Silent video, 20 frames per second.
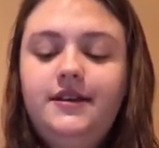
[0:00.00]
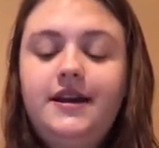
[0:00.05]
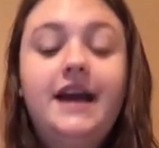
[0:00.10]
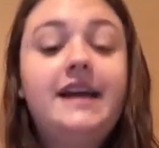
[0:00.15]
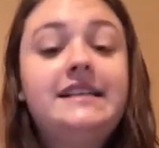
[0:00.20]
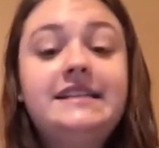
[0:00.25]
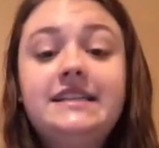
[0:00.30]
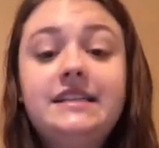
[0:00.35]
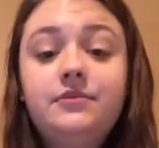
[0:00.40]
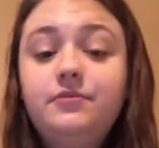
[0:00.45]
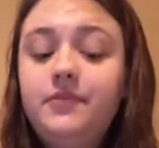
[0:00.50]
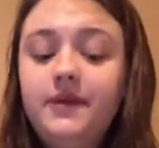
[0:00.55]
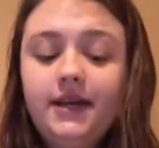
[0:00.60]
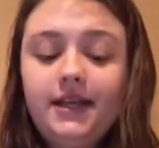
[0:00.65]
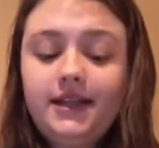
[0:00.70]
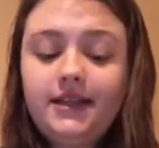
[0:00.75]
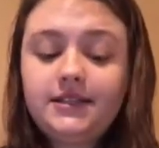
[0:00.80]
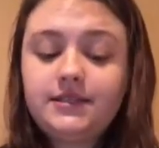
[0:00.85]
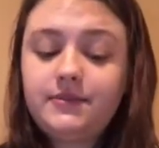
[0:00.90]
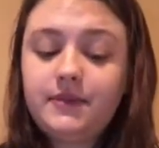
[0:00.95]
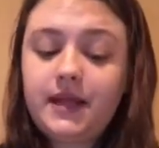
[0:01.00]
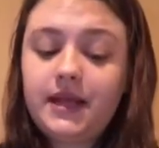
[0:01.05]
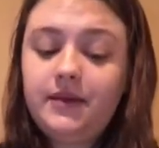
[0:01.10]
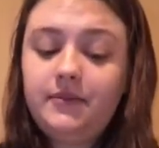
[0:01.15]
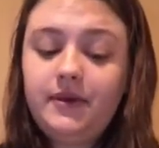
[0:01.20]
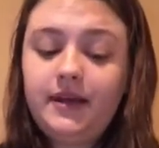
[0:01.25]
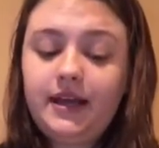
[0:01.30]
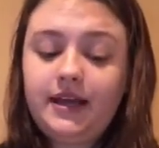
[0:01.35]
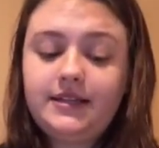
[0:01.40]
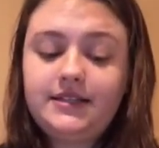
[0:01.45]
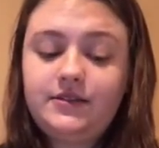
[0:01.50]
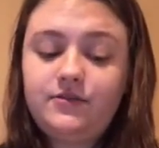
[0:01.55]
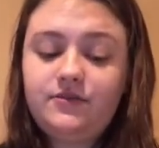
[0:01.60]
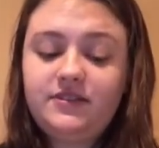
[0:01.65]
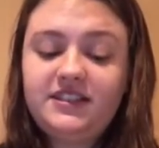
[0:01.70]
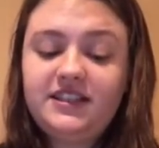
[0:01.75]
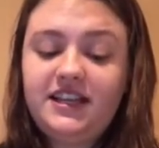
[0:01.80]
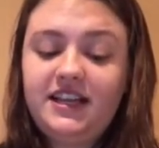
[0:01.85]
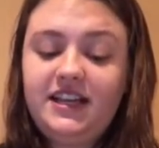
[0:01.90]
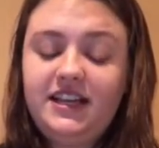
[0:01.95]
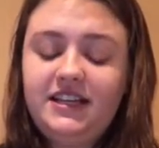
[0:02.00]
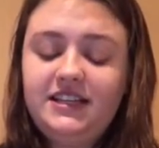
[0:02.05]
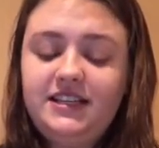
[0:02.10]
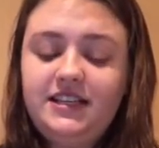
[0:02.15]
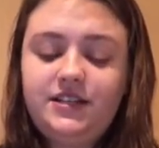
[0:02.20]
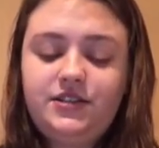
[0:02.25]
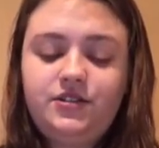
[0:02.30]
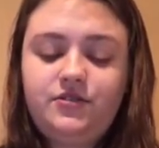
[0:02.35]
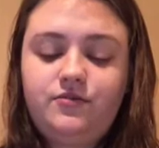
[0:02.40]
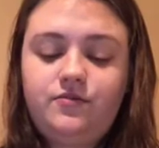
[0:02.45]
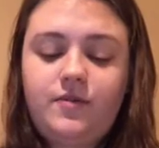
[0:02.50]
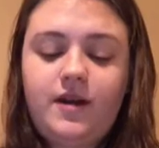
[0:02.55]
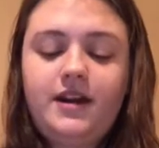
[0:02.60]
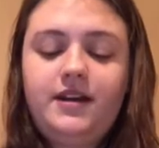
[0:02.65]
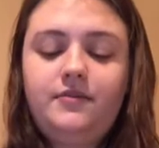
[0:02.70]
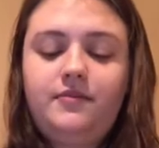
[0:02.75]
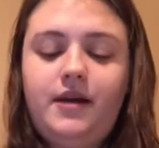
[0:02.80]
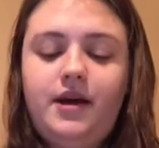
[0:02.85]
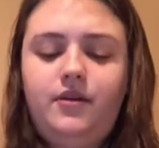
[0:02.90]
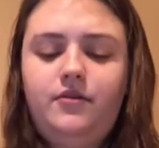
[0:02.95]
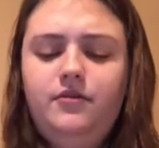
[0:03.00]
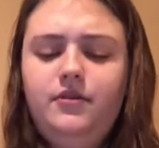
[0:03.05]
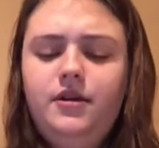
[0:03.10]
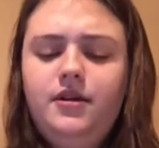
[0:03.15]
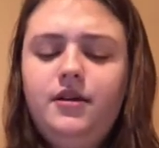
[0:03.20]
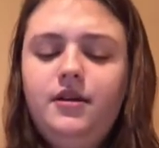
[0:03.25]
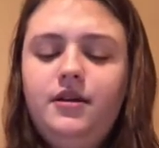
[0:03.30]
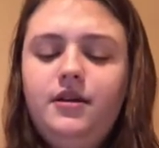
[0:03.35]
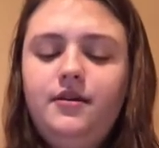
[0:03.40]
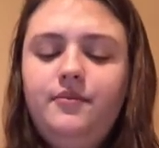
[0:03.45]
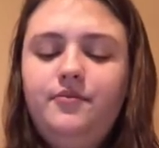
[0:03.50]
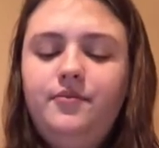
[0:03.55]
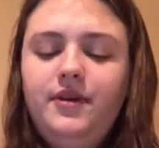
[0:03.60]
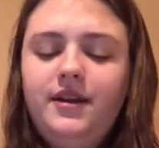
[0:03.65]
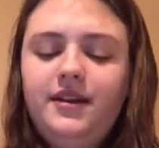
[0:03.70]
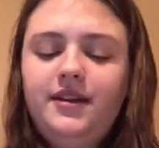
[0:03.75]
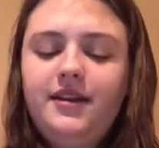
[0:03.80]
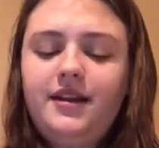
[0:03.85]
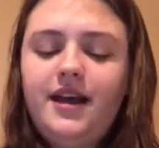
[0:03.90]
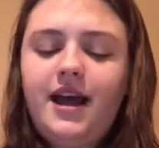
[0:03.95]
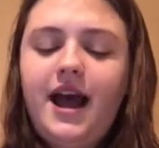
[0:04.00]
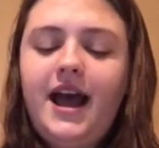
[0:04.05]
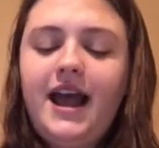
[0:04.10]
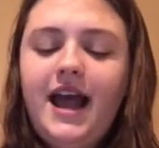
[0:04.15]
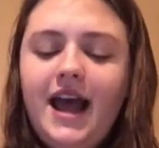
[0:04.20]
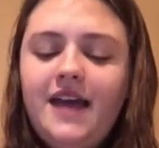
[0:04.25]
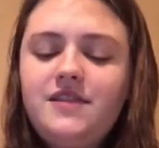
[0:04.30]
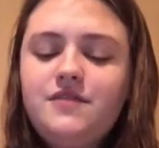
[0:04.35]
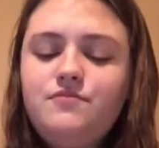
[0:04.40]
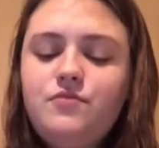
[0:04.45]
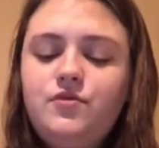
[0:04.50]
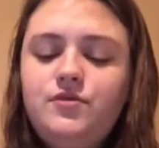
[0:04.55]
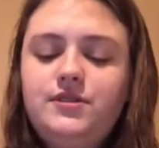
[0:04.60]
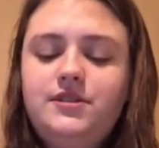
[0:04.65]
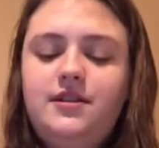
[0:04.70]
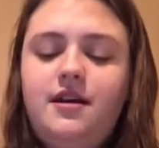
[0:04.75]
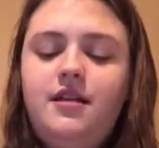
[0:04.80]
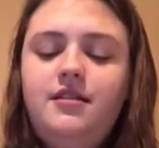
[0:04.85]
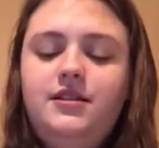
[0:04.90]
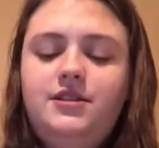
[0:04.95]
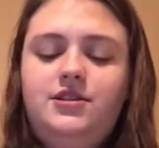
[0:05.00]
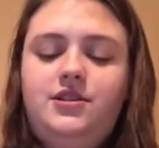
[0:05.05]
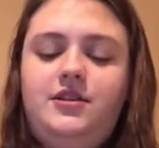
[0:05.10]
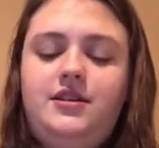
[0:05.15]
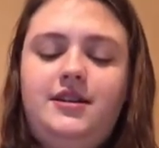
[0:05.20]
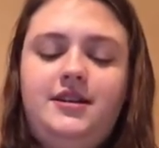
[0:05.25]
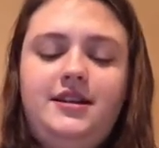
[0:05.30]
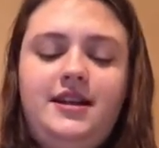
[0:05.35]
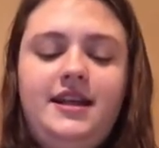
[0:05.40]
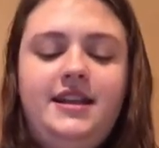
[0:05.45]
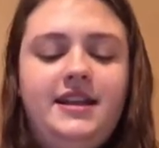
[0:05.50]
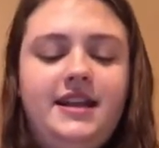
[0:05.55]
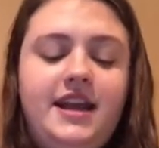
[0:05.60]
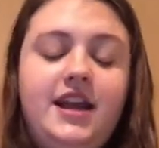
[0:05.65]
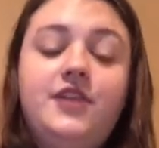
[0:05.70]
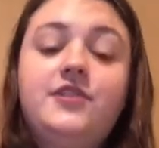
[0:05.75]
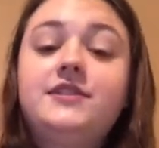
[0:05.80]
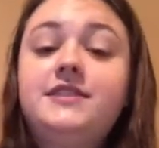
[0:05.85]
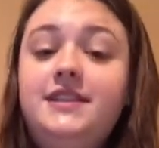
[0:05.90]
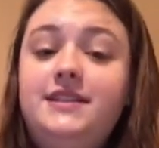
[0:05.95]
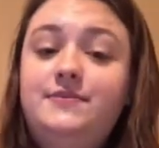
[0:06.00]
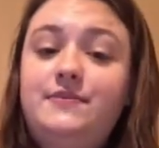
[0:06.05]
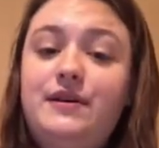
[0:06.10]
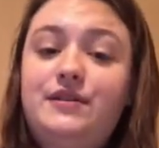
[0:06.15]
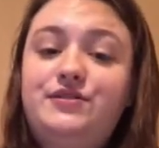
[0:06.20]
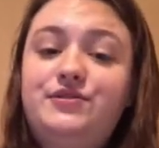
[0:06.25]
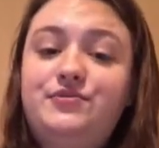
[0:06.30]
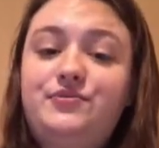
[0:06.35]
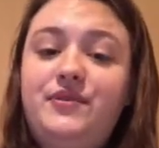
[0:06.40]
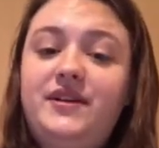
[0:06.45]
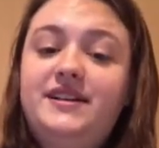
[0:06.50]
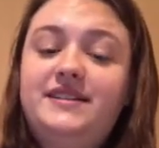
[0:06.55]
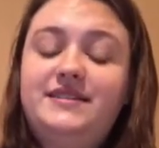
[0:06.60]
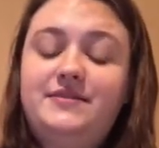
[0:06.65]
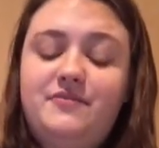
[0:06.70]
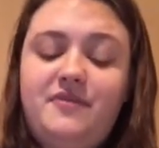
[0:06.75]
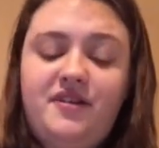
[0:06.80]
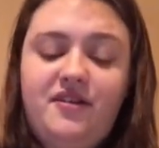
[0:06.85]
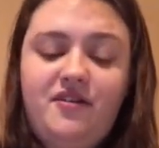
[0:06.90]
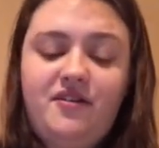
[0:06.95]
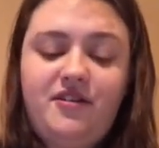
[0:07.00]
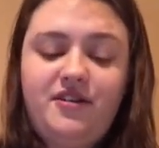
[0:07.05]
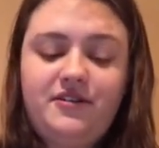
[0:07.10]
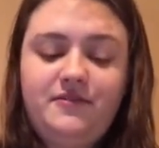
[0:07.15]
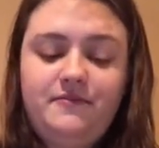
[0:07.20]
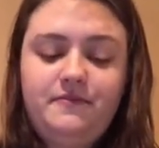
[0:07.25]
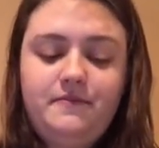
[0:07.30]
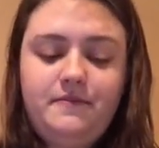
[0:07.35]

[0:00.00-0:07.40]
I didn't pick this play because it was the easiest to write about, but I had the most knowledge on it, and it carries a special place in my heart.